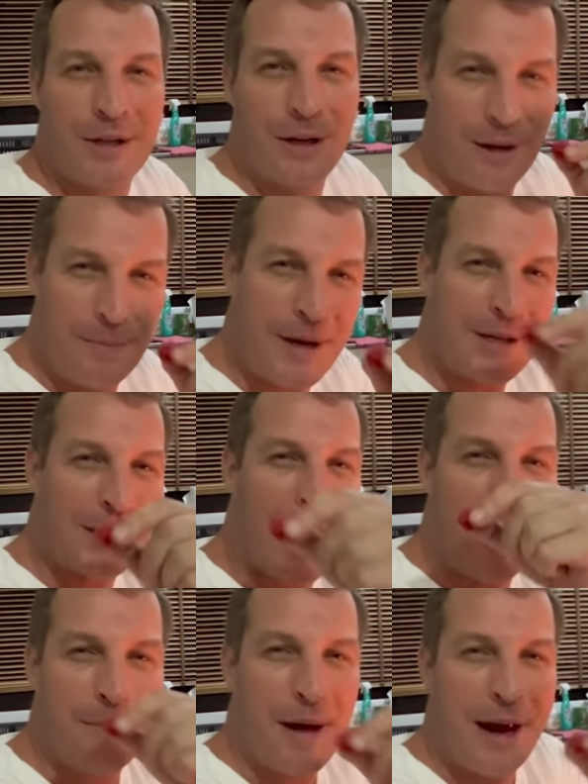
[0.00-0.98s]
You're the best
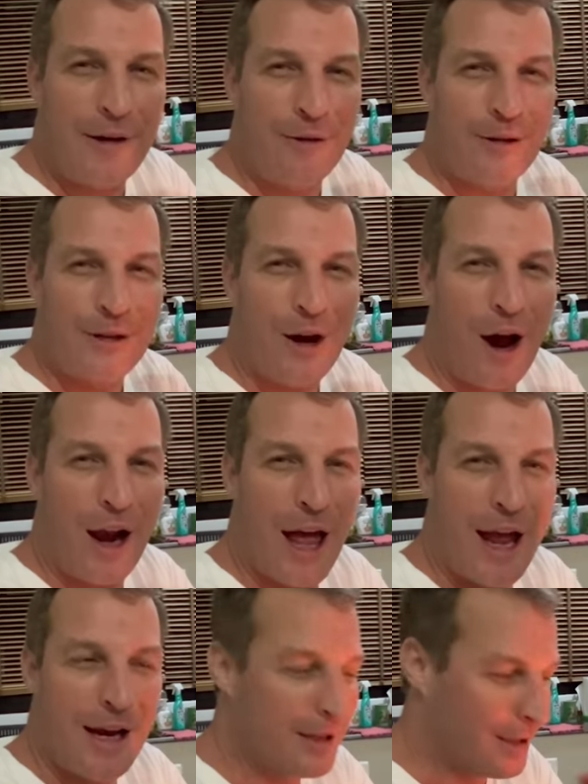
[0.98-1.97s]
cake maker in
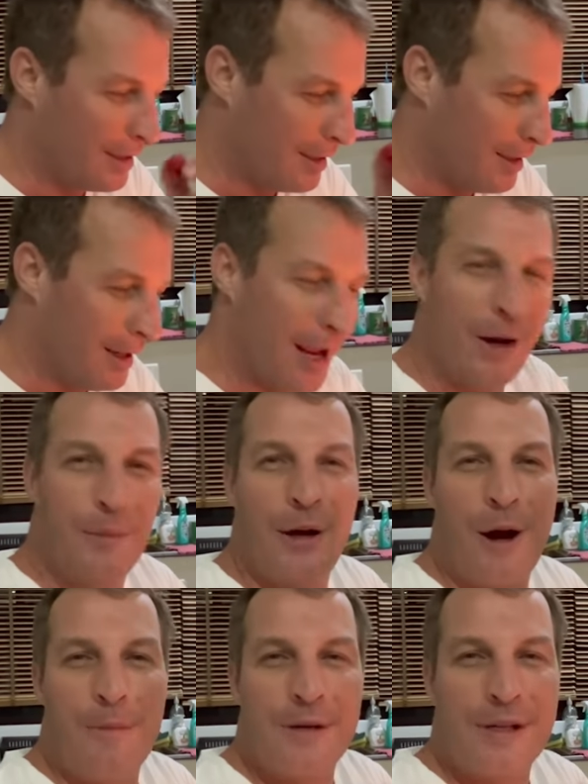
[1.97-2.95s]
Thailand. And we
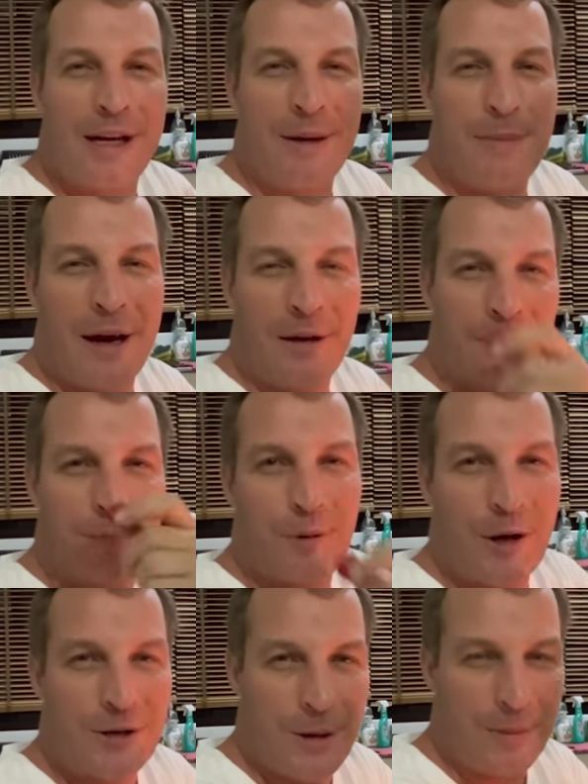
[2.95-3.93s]
hope to see you back in
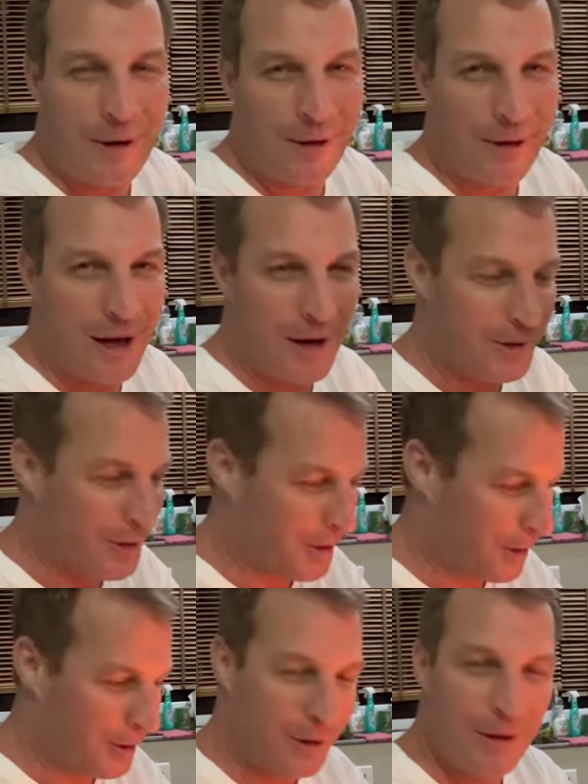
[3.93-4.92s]
Prachuap Khiri Khan
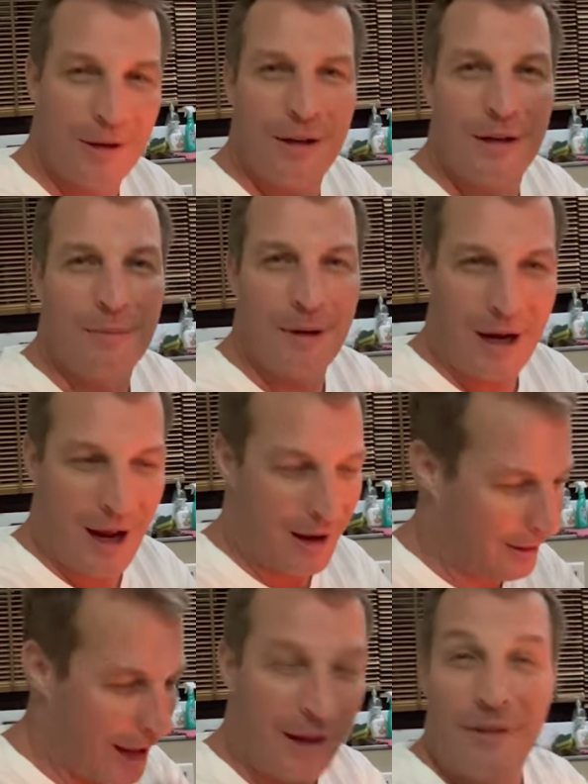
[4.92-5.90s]
soon. But uh,
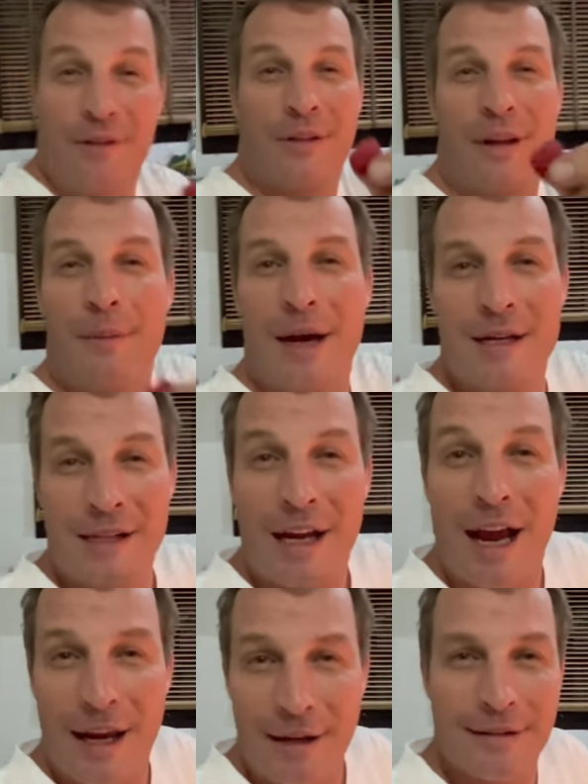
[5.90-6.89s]
thank you for the amazing
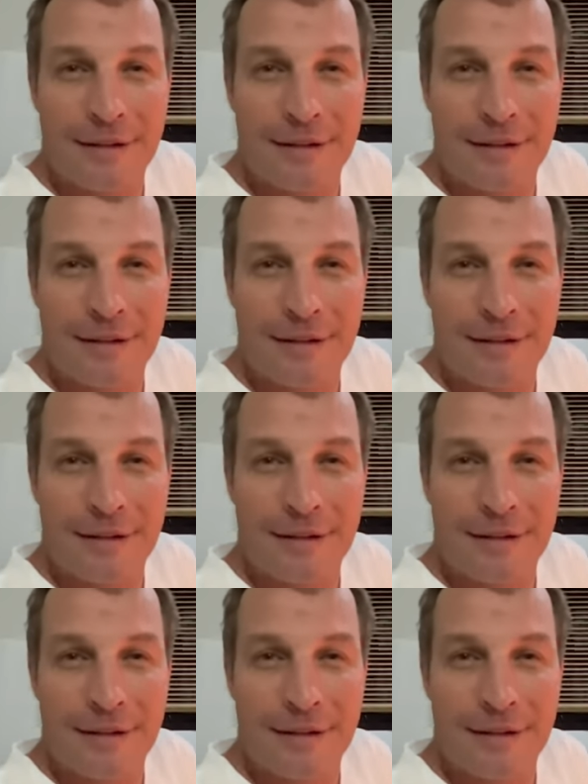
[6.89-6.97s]
cake.